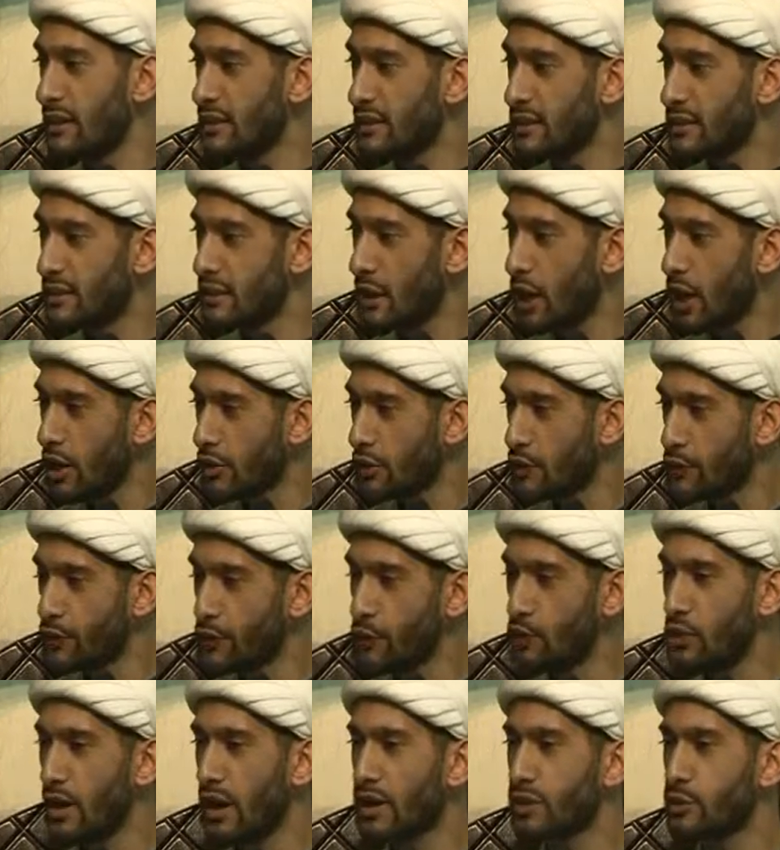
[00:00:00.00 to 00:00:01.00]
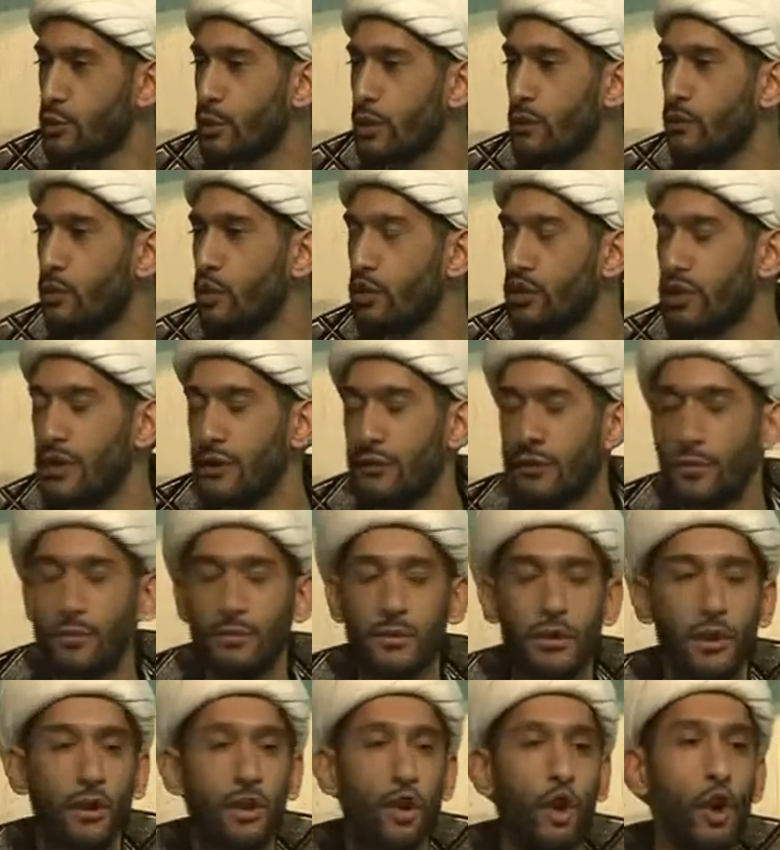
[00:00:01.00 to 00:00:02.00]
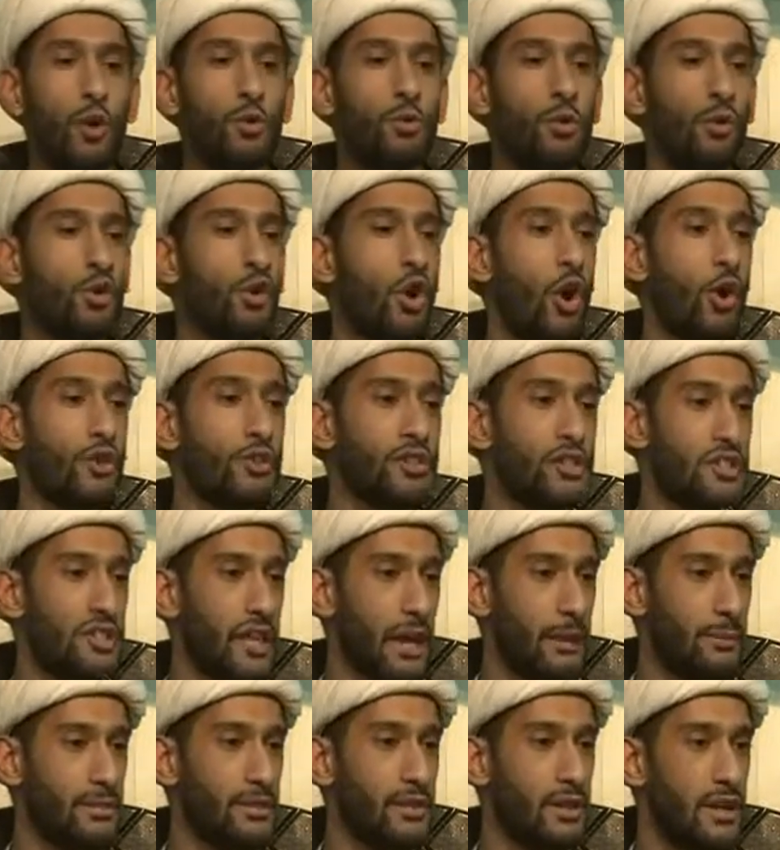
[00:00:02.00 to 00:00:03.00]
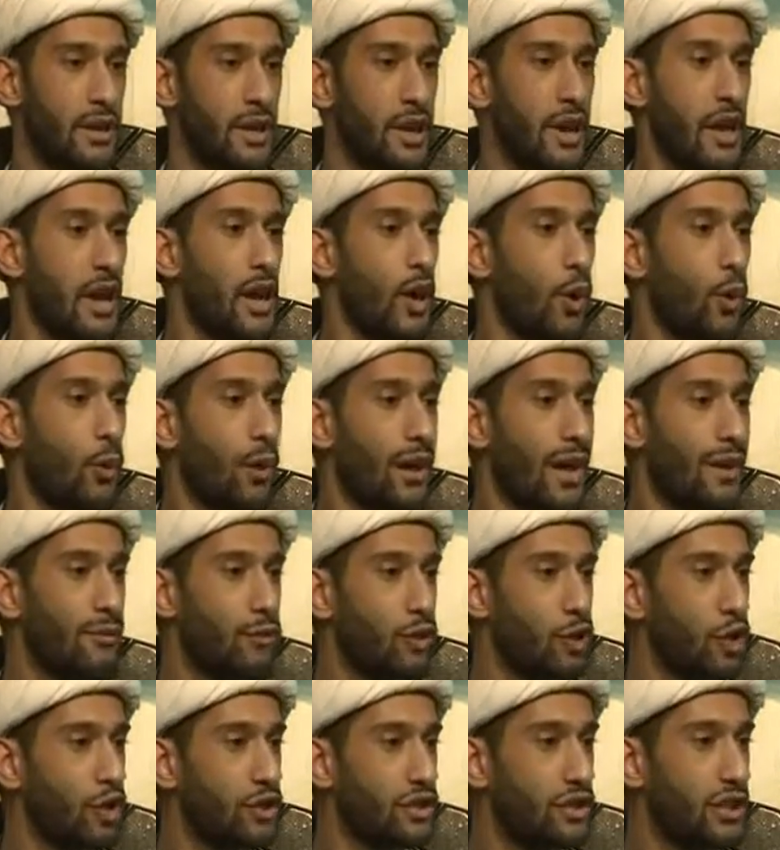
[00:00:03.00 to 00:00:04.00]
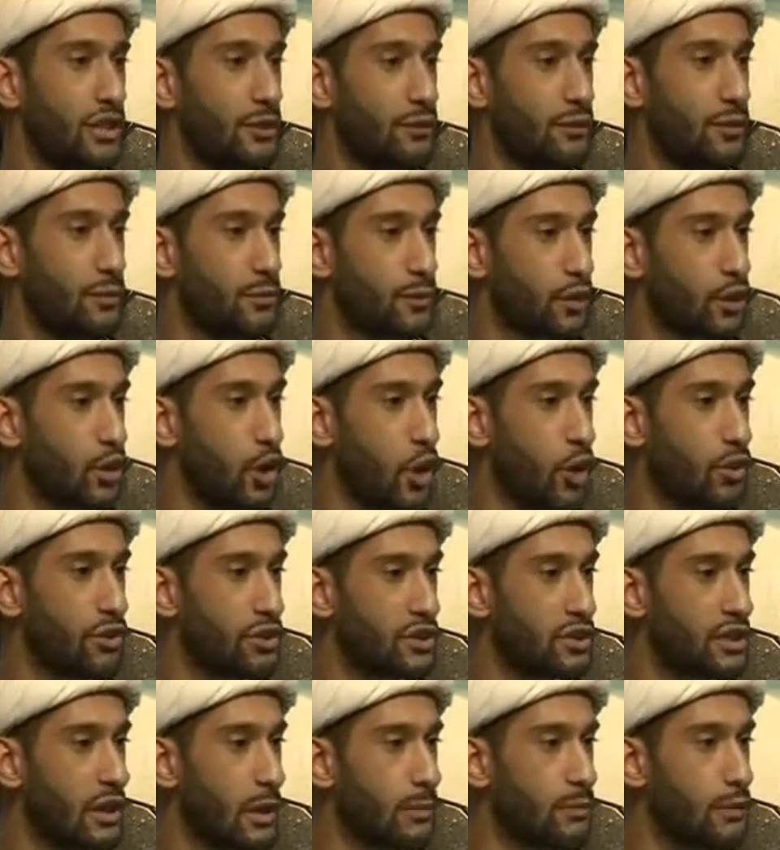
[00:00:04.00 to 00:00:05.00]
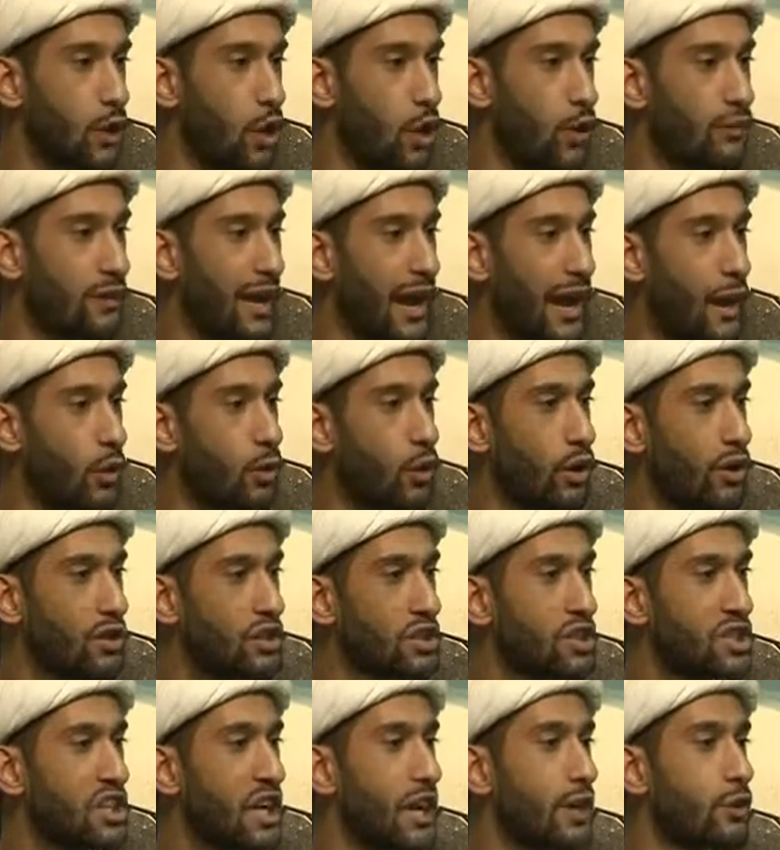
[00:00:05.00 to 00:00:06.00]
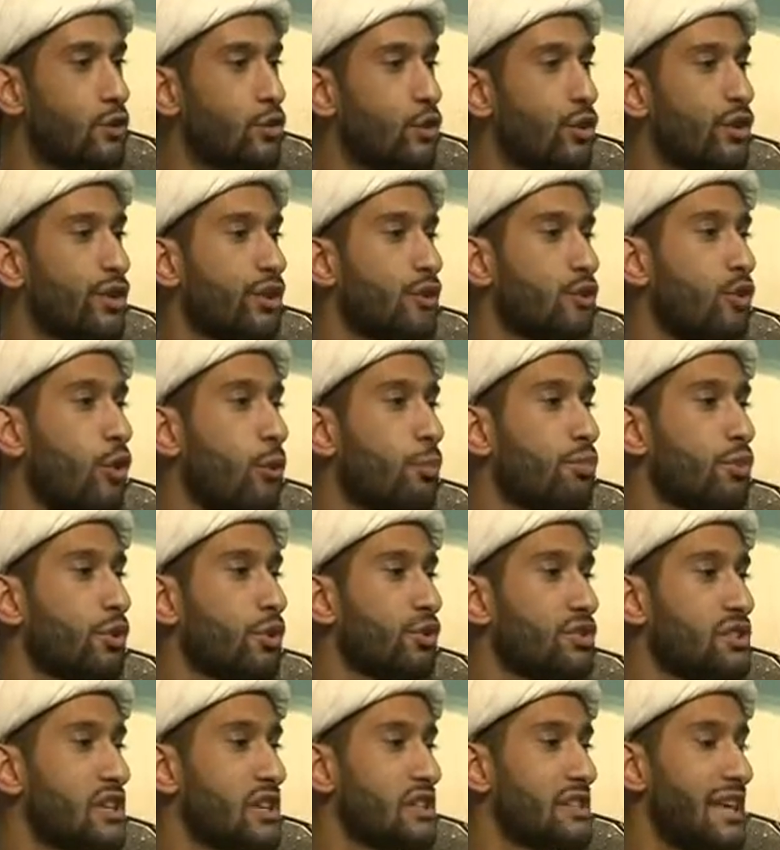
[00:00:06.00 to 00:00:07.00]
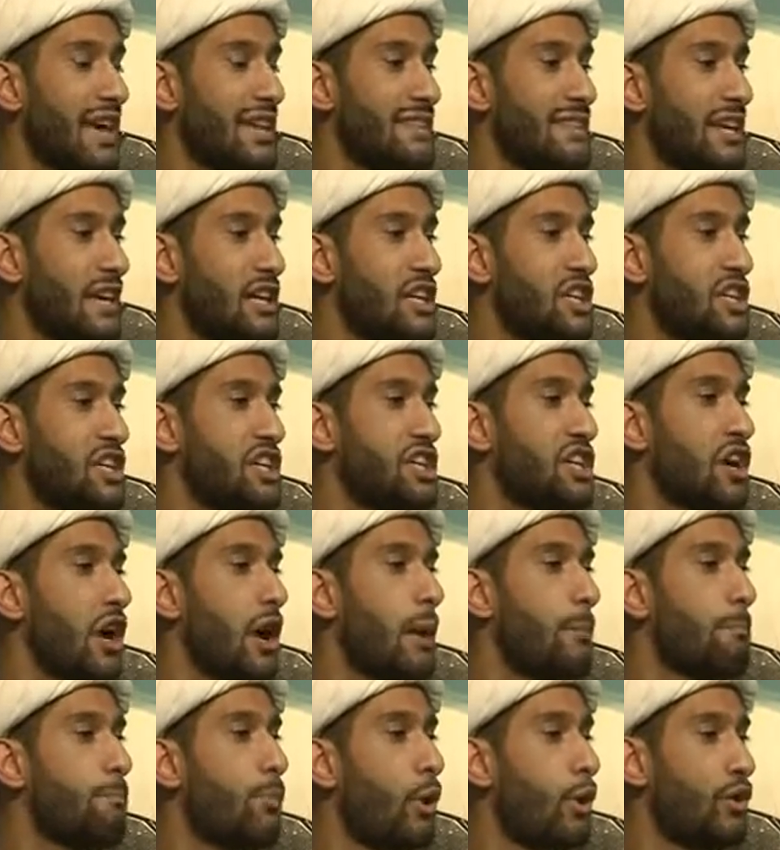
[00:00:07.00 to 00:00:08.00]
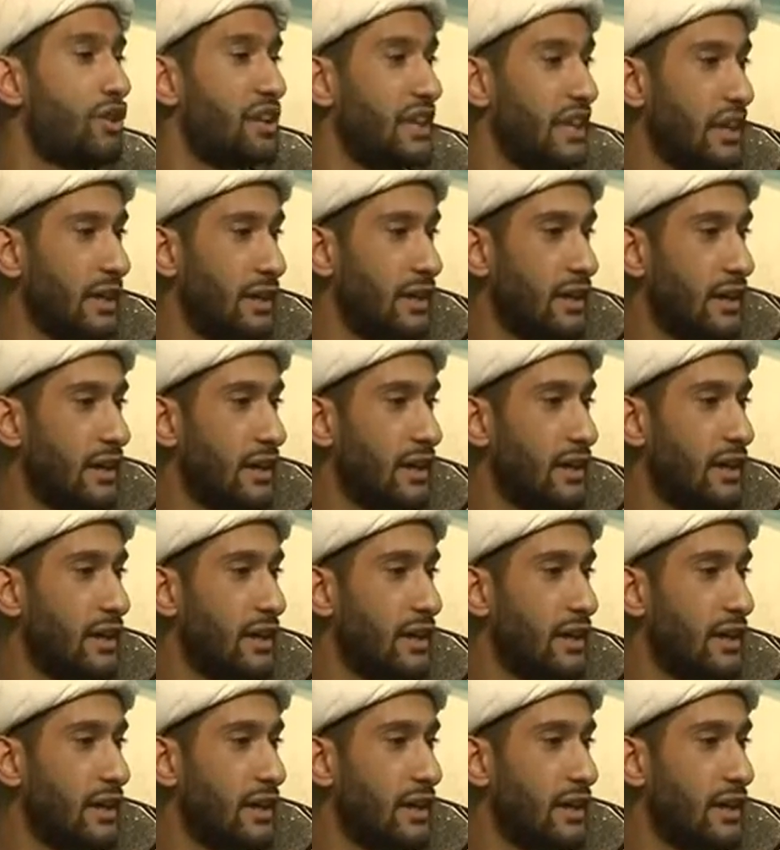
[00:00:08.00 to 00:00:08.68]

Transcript: These last few nights we have looked at it from the global concept. We have looked at it from the concept of our general thought process as a Shia body.